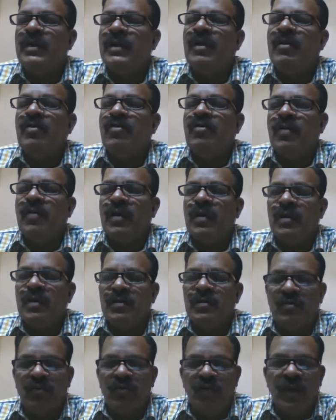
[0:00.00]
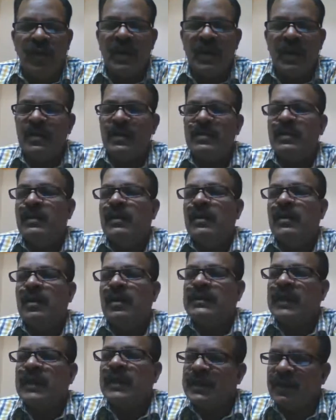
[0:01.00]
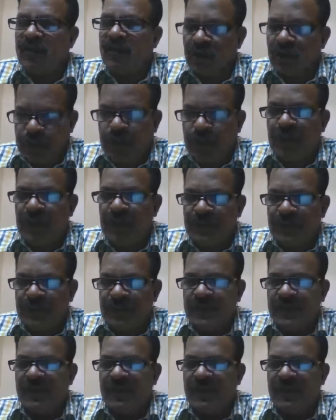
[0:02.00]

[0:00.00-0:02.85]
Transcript: or 130 uh, crores population.